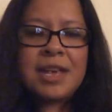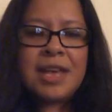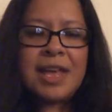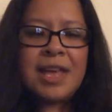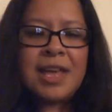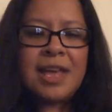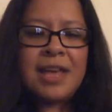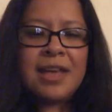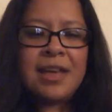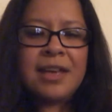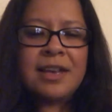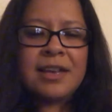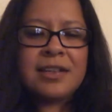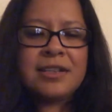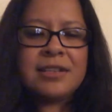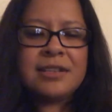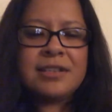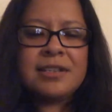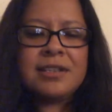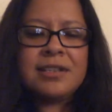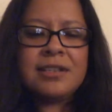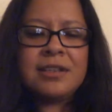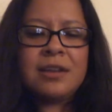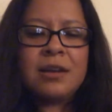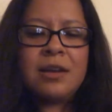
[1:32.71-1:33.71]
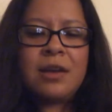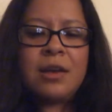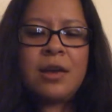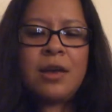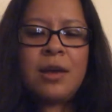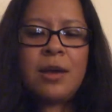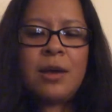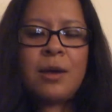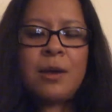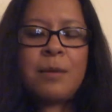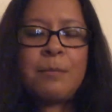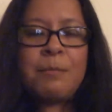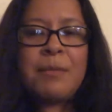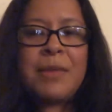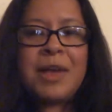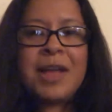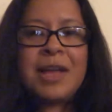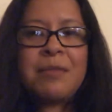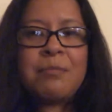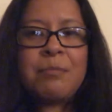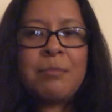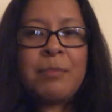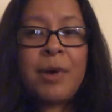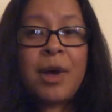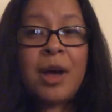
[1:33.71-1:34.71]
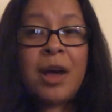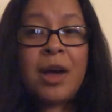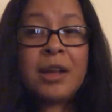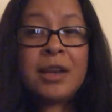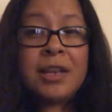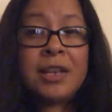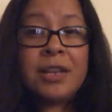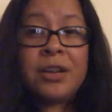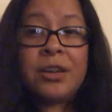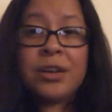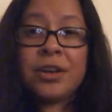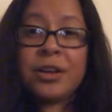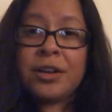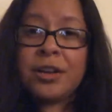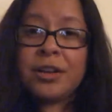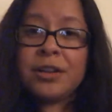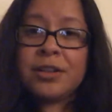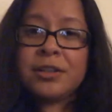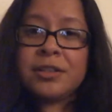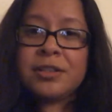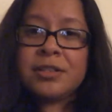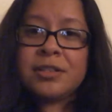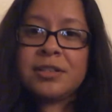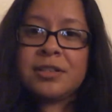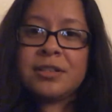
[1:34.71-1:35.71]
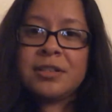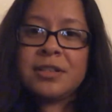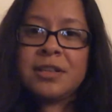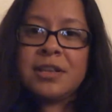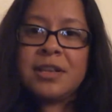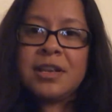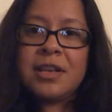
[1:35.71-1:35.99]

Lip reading: and my body hurts.